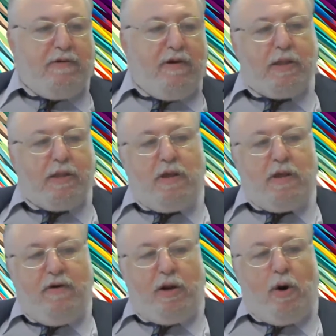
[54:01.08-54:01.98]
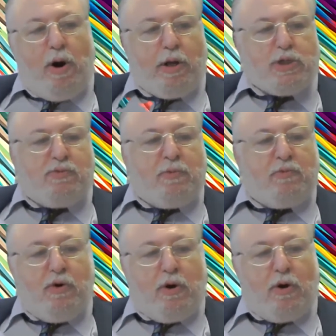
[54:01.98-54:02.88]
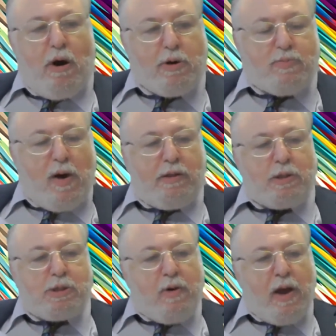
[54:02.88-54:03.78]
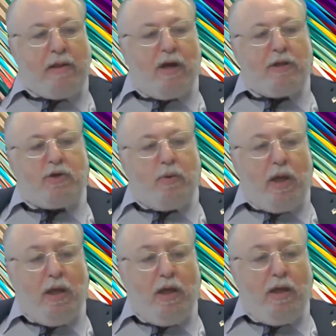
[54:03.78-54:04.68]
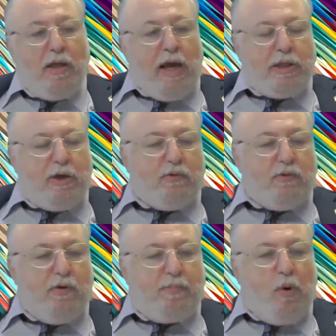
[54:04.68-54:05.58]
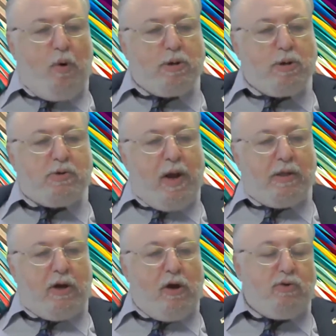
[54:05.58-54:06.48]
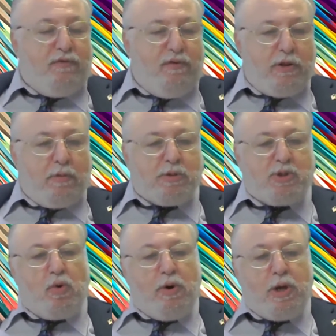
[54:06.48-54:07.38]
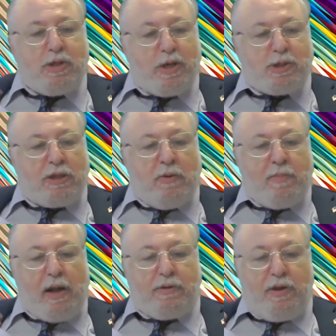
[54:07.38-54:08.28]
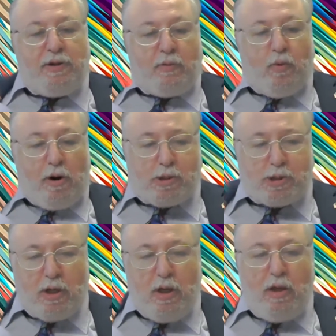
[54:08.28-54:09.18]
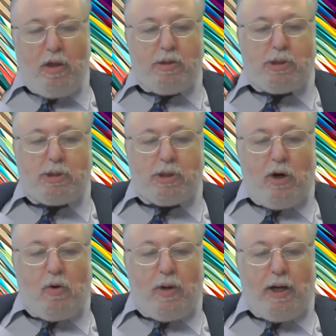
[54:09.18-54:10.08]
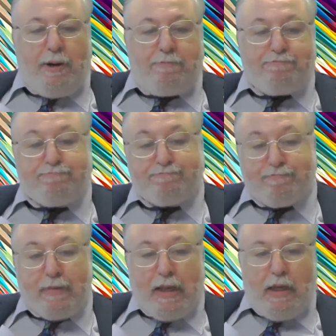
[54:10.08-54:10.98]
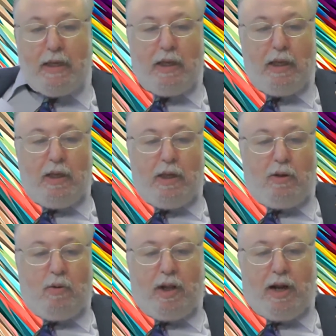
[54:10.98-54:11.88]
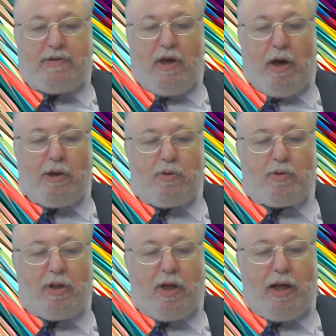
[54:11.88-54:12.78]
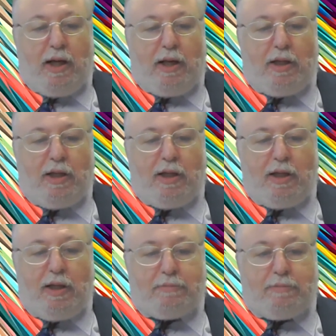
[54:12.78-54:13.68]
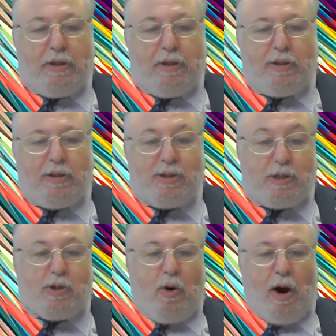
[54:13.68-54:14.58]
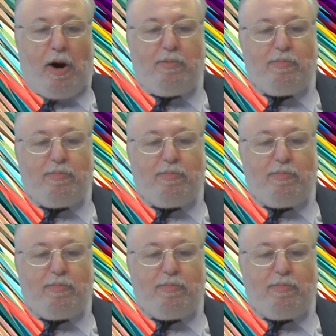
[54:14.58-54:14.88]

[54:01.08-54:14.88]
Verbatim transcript: get they get articles from their correspondents around the country, and different reporters around the country feed them stories. They send them out on the networks. So, um, what can I tell you? Uh, It's, it's hard.